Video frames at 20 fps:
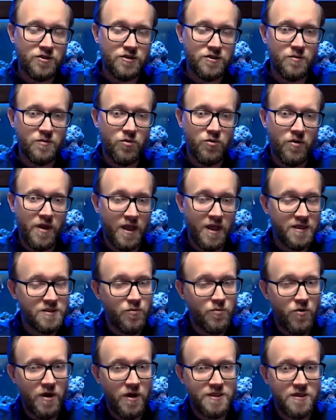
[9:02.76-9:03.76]
supporting
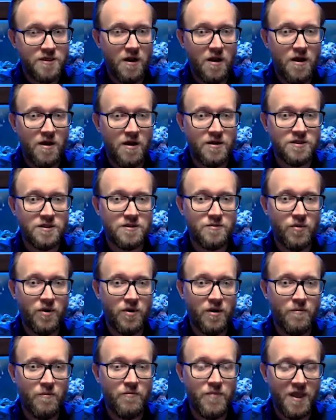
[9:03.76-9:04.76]
enterprise clients,
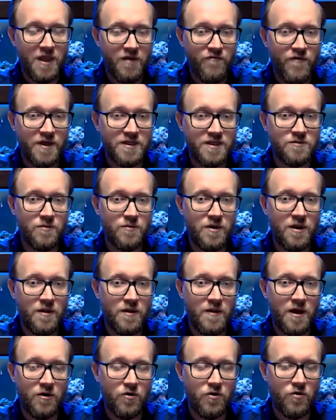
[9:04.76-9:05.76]
but a big investment in
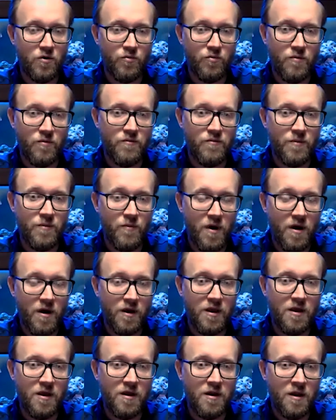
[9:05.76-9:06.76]
that corporate
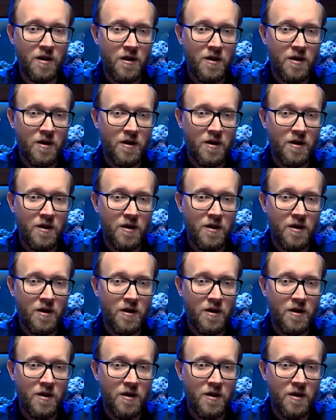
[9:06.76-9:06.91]
mid-market.